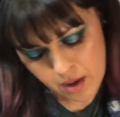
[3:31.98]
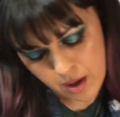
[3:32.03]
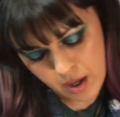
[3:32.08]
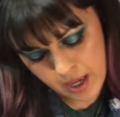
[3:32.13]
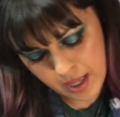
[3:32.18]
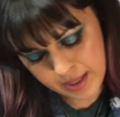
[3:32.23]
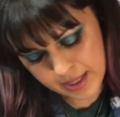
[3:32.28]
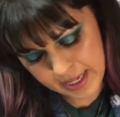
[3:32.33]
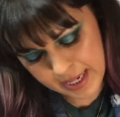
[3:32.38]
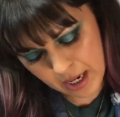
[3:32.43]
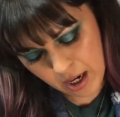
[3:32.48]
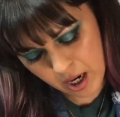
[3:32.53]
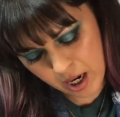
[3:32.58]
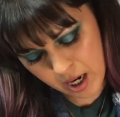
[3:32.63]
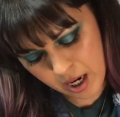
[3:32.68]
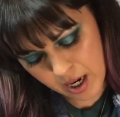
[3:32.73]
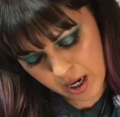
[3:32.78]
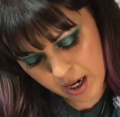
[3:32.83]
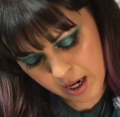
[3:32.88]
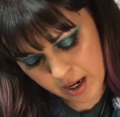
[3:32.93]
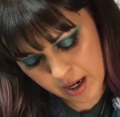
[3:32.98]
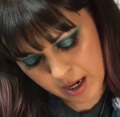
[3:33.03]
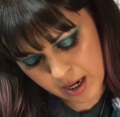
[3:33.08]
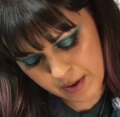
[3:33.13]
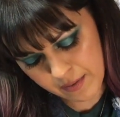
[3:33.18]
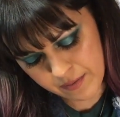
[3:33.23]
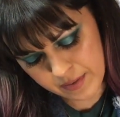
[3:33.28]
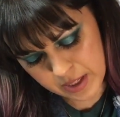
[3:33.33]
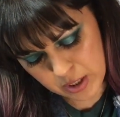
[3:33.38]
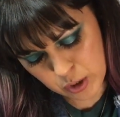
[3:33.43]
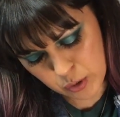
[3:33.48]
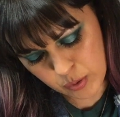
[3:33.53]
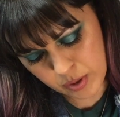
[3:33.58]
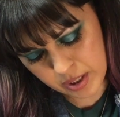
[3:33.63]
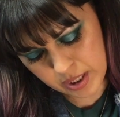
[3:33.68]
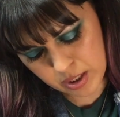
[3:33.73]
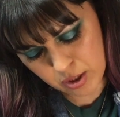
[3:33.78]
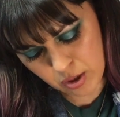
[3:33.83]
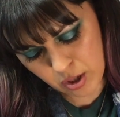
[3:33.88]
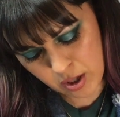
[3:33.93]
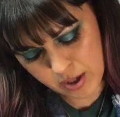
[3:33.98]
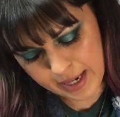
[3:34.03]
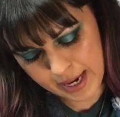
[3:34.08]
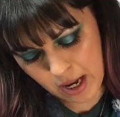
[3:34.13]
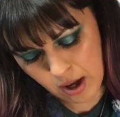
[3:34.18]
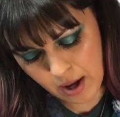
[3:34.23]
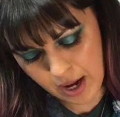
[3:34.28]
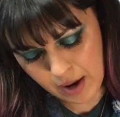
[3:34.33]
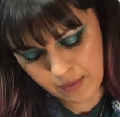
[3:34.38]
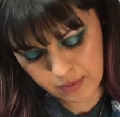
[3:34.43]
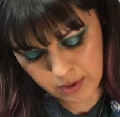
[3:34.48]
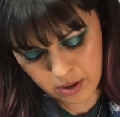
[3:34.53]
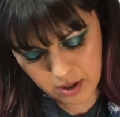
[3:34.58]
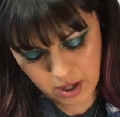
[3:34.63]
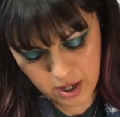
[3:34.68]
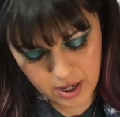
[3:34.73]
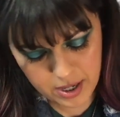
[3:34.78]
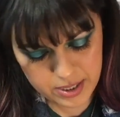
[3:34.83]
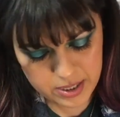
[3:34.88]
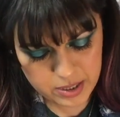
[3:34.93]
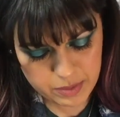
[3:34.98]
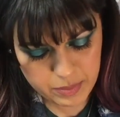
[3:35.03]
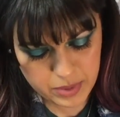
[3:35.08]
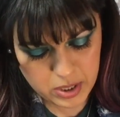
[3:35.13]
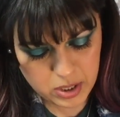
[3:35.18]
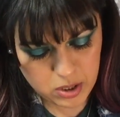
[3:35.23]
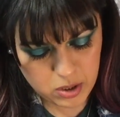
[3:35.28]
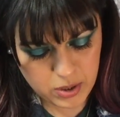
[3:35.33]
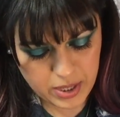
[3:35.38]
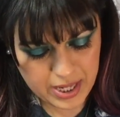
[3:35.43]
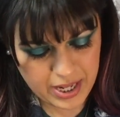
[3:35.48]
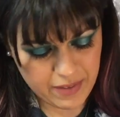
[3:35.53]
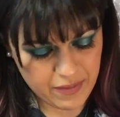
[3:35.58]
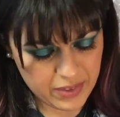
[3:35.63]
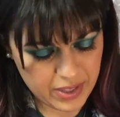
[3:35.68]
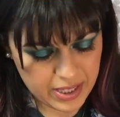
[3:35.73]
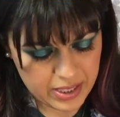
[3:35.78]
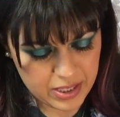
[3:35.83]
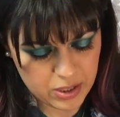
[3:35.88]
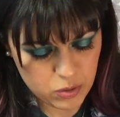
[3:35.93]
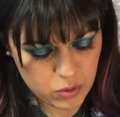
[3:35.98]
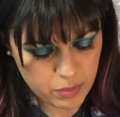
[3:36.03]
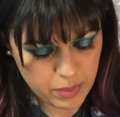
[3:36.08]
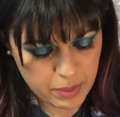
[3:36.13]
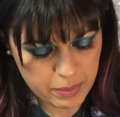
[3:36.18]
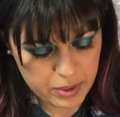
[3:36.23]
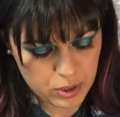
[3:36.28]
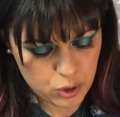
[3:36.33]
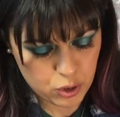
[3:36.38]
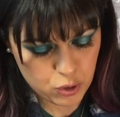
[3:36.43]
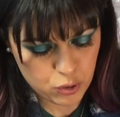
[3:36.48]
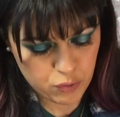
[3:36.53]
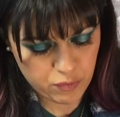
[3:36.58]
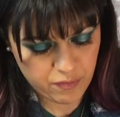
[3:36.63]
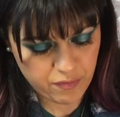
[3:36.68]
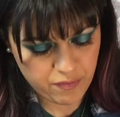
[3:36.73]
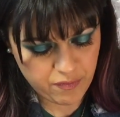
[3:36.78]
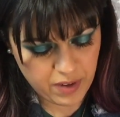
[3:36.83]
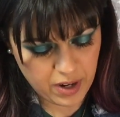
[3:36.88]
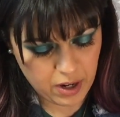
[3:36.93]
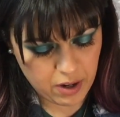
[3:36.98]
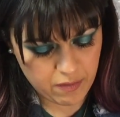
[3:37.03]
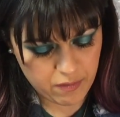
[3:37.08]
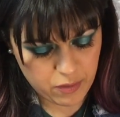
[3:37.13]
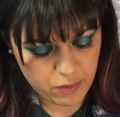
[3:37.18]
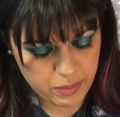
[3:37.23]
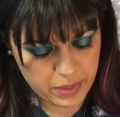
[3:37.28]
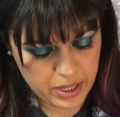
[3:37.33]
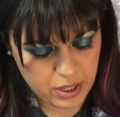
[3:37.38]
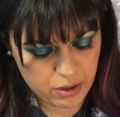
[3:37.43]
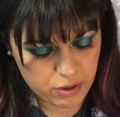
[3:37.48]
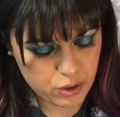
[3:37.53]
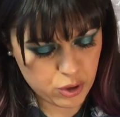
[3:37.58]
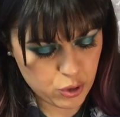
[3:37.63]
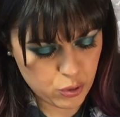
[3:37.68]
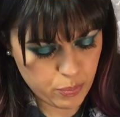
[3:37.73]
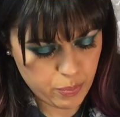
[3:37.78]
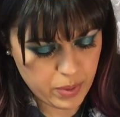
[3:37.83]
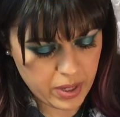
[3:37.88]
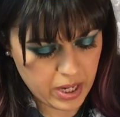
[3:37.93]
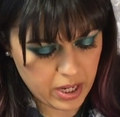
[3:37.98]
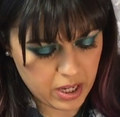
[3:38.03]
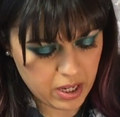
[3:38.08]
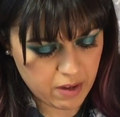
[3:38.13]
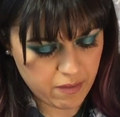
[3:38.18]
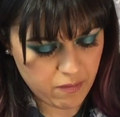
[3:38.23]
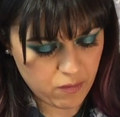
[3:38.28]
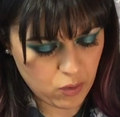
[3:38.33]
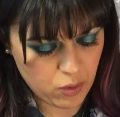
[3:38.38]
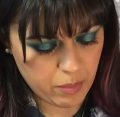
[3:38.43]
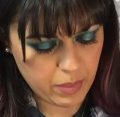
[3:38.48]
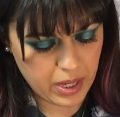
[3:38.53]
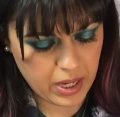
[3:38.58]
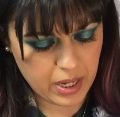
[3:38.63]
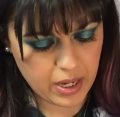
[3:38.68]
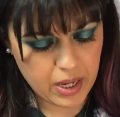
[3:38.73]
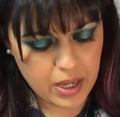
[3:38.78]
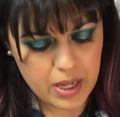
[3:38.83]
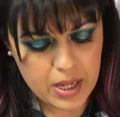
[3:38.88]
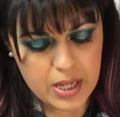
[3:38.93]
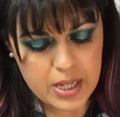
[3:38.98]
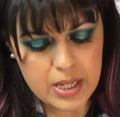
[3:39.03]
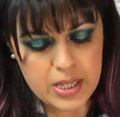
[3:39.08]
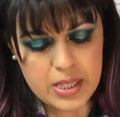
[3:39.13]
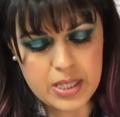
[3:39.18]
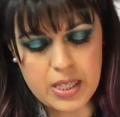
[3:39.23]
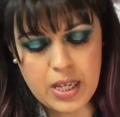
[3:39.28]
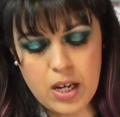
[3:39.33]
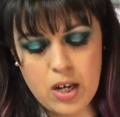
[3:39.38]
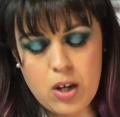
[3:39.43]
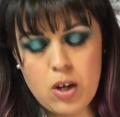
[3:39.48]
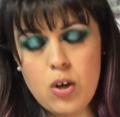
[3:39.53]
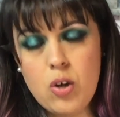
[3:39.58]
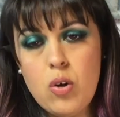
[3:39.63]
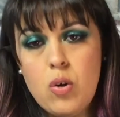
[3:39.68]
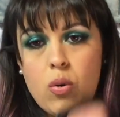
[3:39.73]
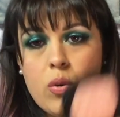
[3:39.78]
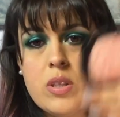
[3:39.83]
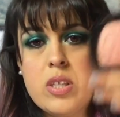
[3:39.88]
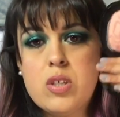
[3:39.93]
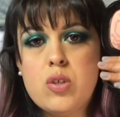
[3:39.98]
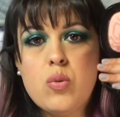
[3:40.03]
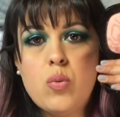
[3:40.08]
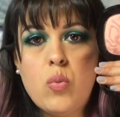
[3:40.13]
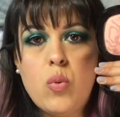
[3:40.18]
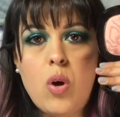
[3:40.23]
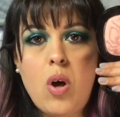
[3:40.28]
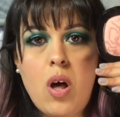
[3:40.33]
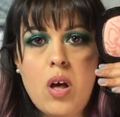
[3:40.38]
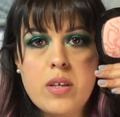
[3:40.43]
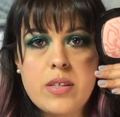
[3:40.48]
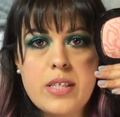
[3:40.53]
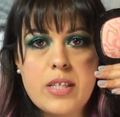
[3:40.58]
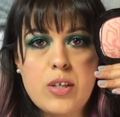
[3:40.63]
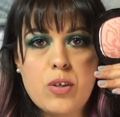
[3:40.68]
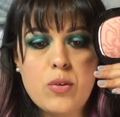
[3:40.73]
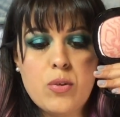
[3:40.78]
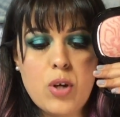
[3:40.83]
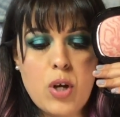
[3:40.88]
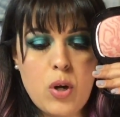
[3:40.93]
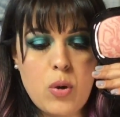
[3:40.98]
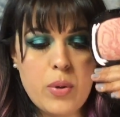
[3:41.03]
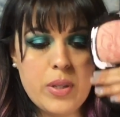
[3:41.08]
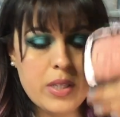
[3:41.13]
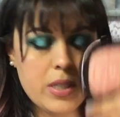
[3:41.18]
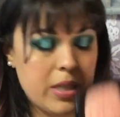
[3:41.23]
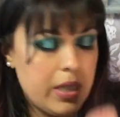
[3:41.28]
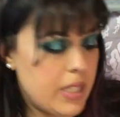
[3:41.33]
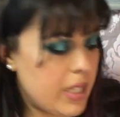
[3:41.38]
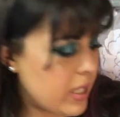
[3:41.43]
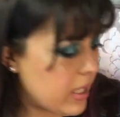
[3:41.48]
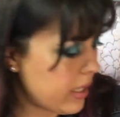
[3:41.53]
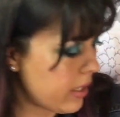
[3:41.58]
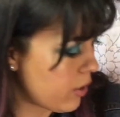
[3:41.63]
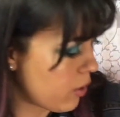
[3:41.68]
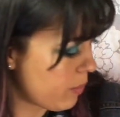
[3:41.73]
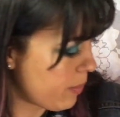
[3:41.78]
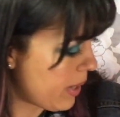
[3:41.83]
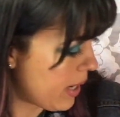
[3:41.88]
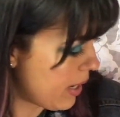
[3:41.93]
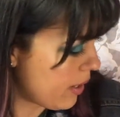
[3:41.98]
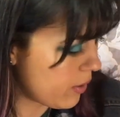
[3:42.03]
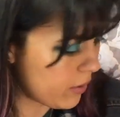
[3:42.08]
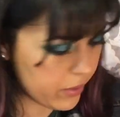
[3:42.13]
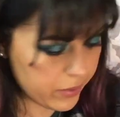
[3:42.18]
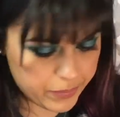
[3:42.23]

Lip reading: And then I have this one that's called I'll Have a Cosmo, and I feel like this one may be too fair for me or too pinky for me. So this one will also go in the declutter pile.